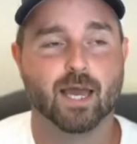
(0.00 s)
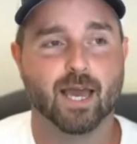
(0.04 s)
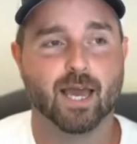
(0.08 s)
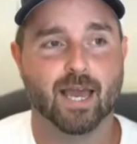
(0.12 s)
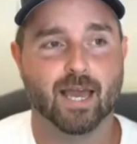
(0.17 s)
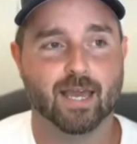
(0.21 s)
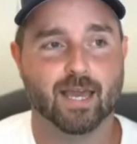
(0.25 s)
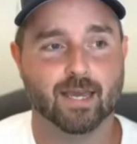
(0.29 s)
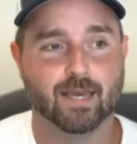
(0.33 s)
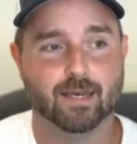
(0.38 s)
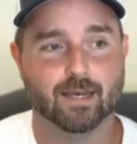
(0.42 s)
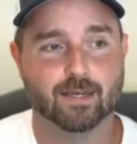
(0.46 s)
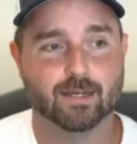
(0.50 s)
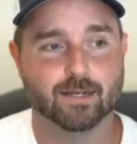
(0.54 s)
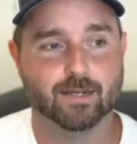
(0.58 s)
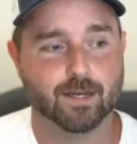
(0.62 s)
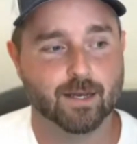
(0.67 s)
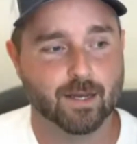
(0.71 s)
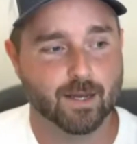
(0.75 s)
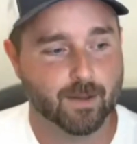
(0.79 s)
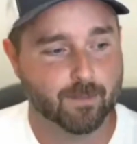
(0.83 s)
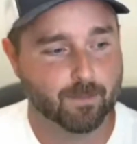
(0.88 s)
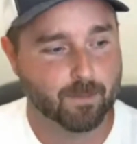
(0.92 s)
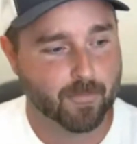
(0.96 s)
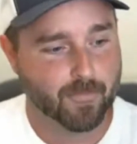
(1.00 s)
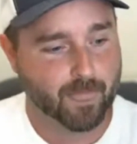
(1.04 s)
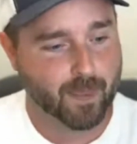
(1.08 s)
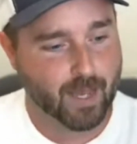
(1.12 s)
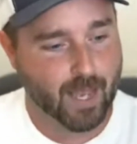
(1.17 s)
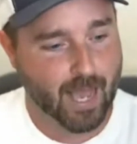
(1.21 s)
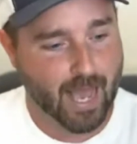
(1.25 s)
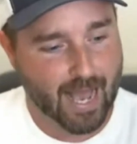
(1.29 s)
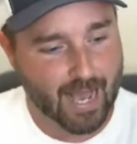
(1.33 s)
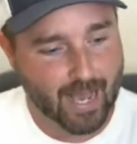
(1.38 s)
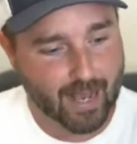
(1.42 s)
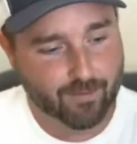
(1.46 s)
And
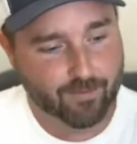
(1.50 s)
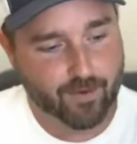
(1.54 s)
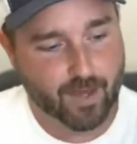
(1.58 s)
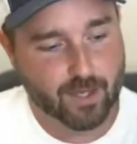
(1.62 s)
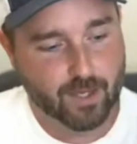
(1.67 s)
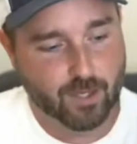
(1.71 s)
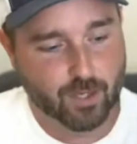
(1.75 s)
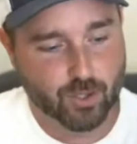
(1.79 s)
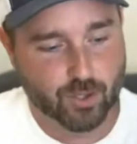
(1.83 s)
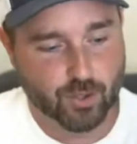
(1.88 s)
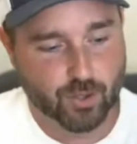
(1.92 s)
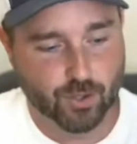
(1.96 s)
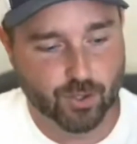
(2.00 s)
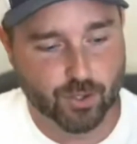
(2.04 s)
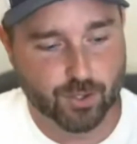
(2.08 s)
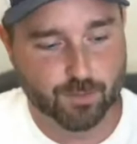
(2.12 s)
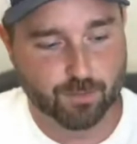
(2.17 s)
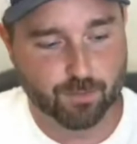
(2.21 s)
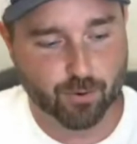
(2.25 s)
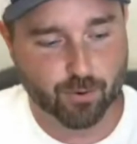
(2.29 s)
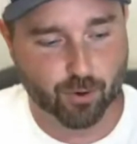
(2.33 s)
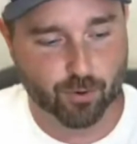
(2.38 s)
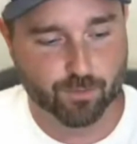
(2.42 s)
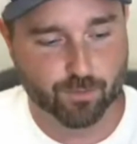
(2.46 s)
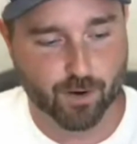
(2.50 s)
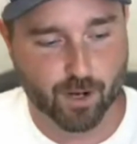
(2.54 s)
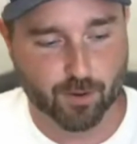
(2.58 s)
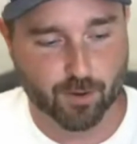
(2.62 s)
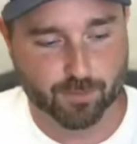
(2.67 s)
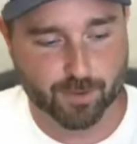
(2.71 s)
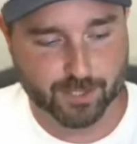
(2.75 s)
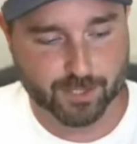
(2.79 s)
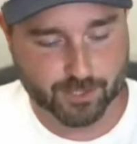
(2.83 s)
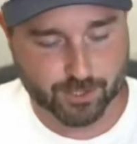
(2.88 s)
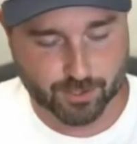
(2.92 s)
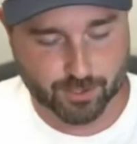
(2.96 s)
have a good profile
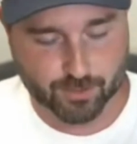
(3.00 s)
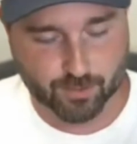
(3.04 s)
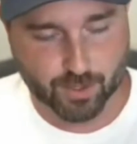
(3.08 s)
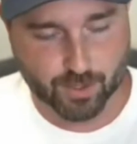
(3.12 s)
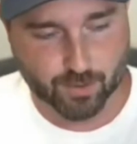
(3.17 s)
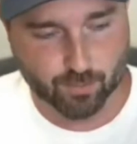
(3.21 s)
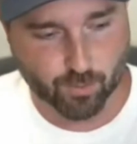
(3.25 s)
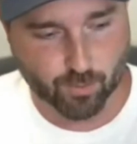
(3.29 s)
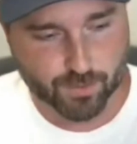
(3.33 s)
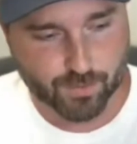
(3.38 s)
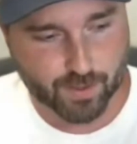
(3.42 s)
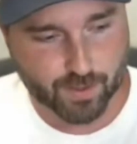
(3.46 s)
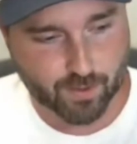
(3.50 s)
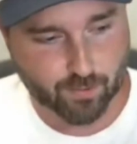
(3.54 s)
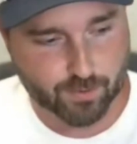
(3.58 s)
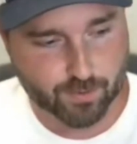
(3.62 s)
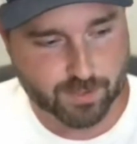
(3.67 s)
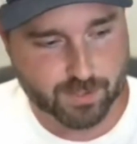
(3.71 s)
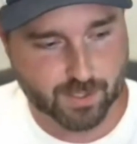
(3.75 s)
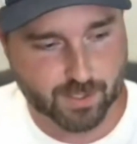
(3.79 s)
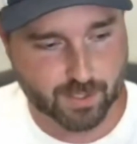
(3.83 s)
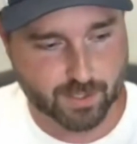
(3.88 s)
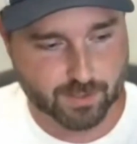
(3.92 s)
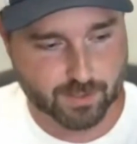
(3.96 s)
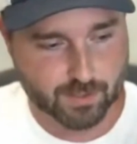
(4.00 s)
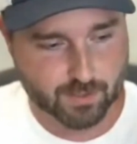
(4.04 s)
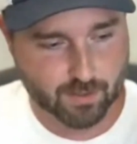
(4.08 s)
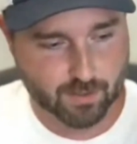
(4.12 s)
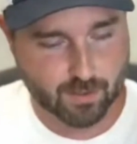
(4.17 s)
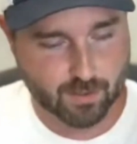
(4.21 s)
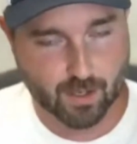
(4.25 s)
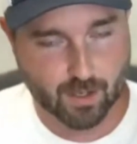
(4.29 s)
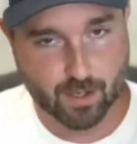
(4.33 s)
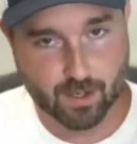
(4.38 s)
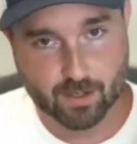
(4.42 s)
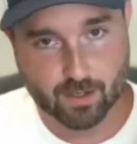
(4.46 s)
picture. And, and one thing I want to say is
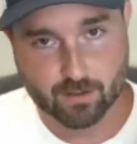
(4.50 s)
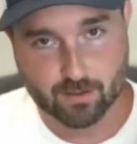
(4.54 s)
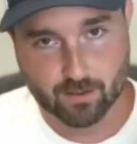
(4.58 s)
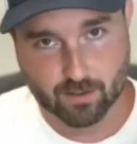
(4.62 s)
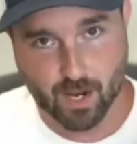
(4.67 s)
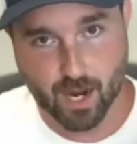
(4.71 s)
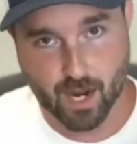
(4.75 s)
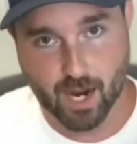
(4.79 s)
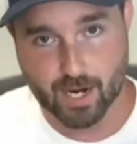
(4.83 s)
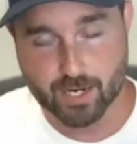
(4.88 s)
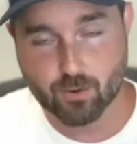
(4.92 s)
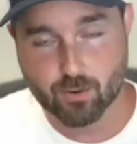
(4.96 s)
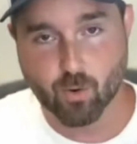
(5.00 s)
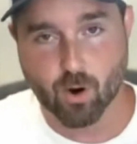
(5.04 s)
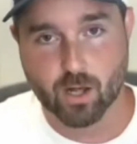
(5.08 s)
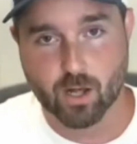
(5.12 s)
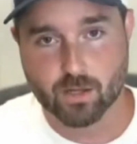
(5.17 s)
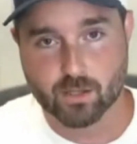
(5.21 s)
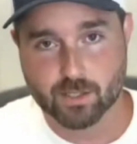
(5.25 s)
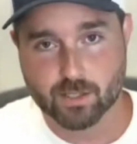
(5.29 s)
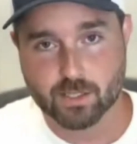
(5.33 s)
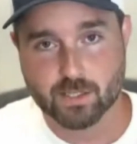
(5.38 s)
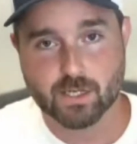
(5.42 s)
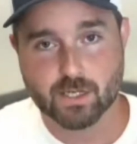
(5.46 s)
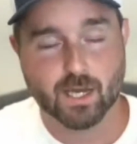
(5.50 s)
high quality.